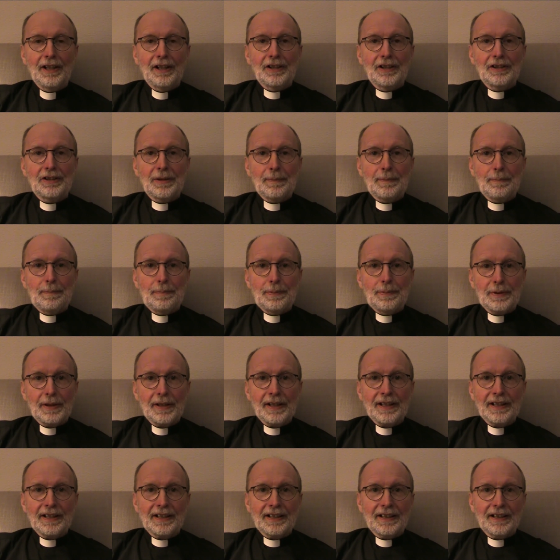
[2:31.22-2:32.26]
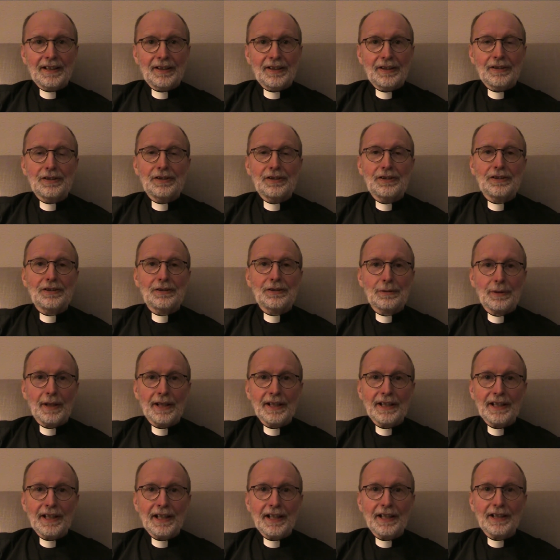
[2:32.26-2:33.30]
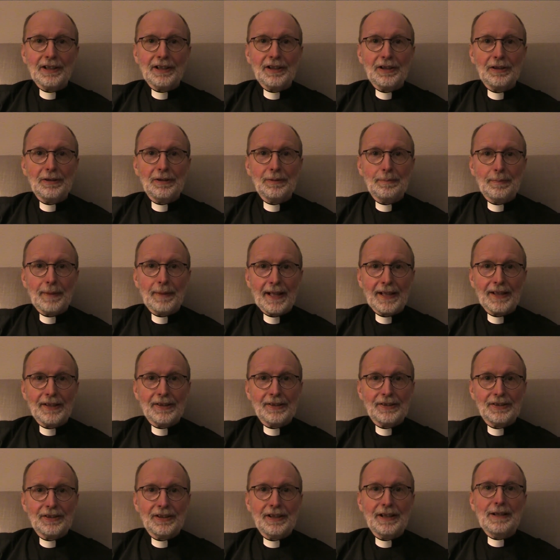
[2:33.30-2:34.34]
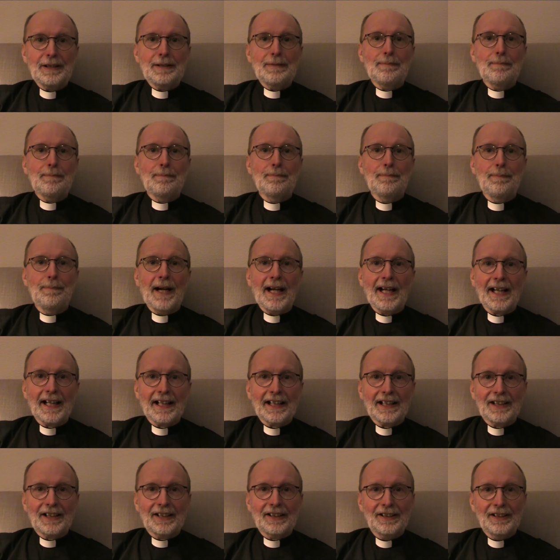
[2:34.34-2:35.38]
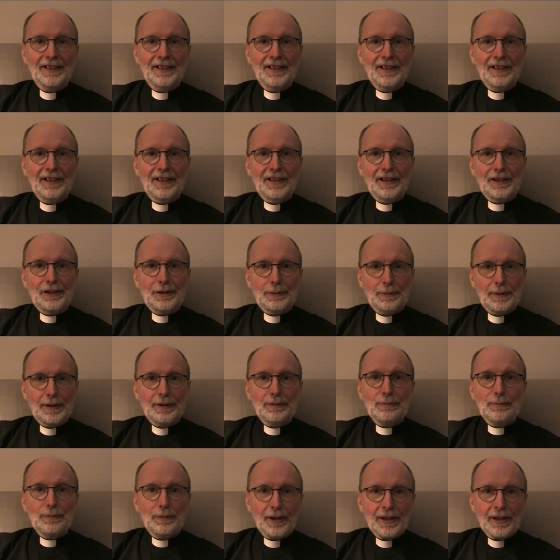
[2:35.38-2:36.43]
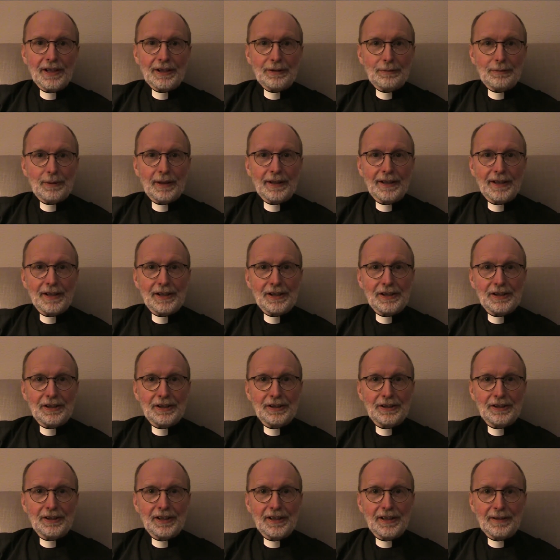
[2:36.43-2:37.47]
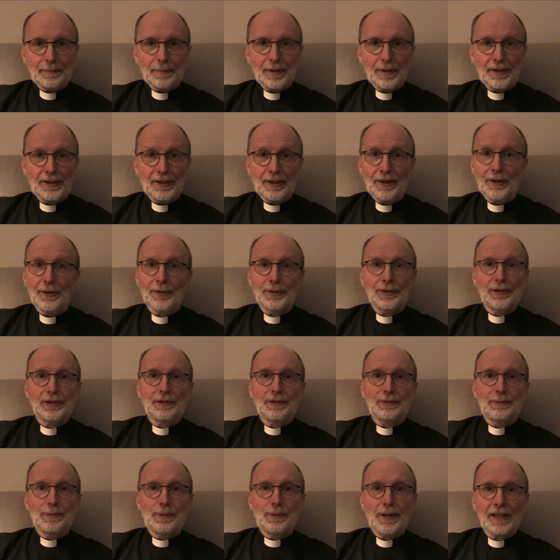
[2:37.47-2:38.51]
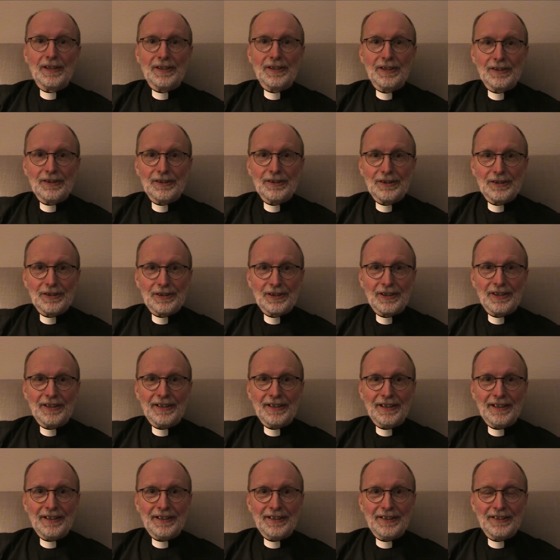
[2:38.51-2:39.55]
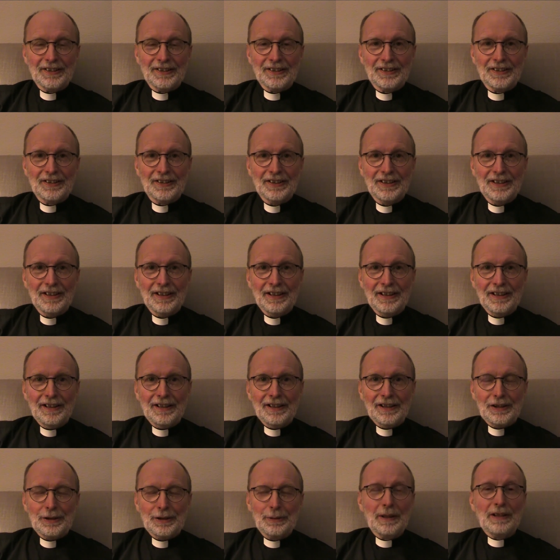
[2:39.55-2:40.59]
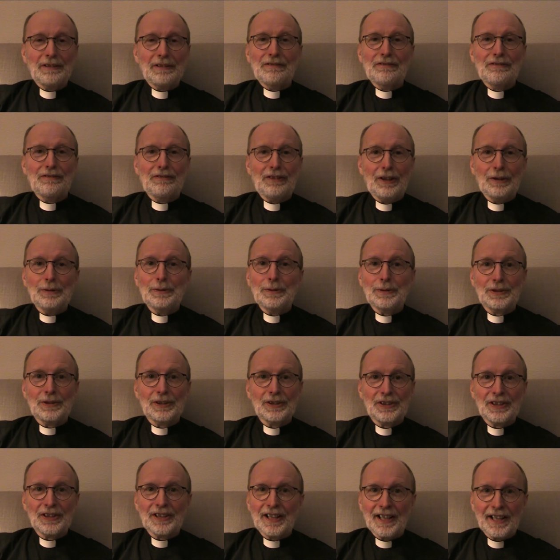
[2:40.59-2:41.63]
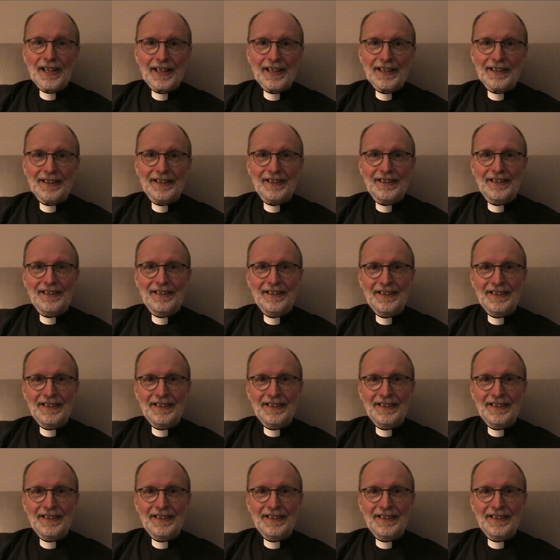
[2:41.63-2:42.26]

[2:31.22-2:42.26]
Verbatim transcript: to bring straying humanity back to a right relationship with God, to reconcile us, to enfold us again